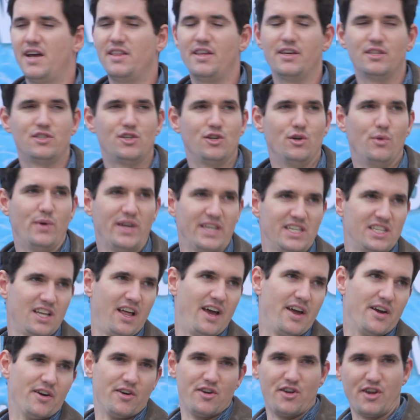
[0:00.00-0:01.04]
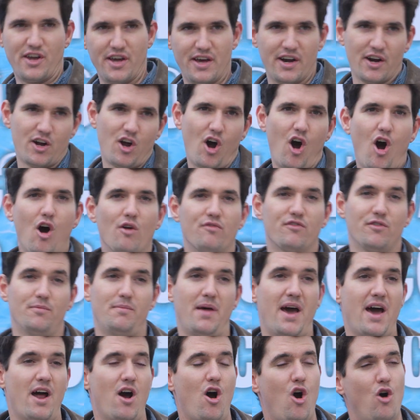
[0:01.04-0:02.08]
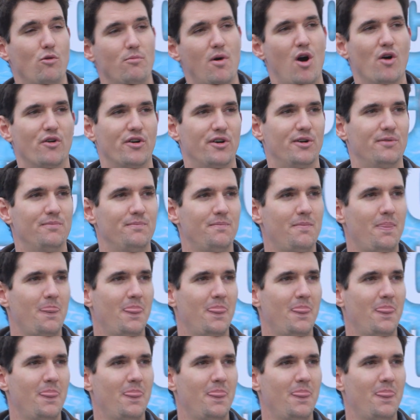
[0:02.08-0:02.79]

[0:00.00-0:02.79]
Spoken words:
and then 2 weeks later you get a call from that homeowner,